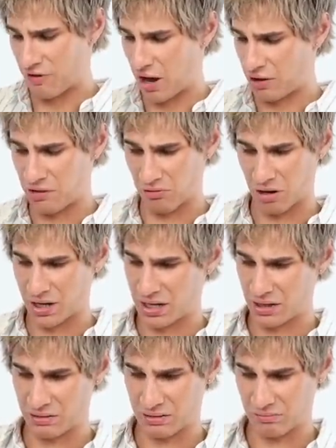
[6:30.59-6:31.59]
very runny
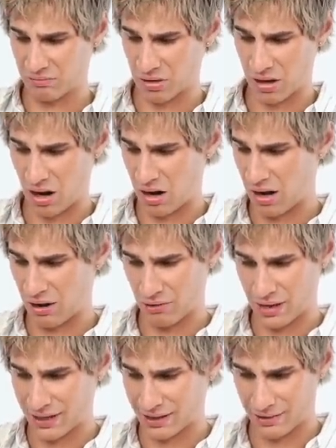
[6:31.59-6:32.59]
and I don't like